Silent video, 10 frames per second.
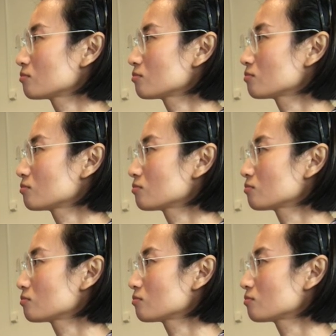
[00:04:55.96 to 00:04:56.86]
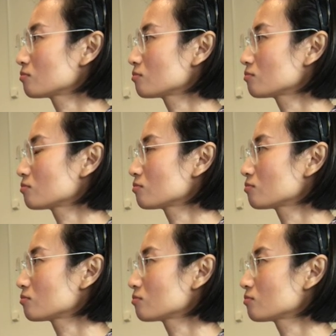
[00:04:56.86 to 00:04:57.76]

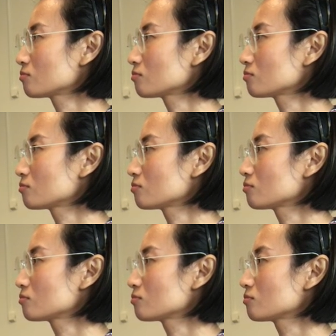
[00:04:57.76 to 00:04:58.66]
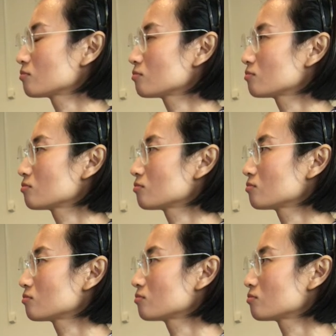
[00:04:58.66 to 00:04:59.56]

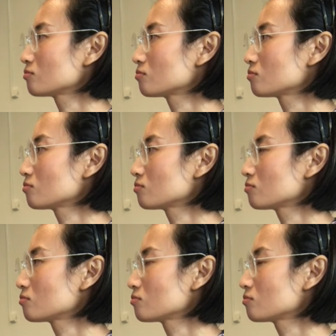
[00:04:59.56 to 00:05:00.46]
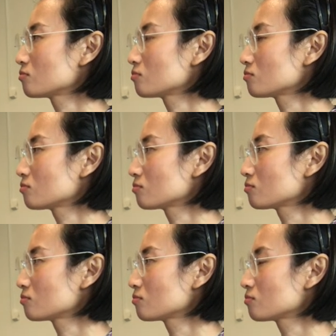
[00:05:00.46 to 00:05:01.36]

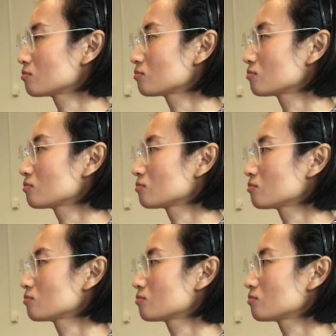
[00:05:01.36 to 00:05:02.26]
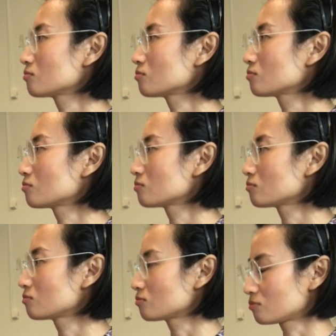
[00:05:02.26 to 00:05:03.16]

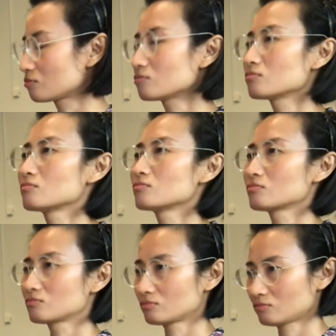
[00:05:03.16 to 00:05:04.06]
[no speech]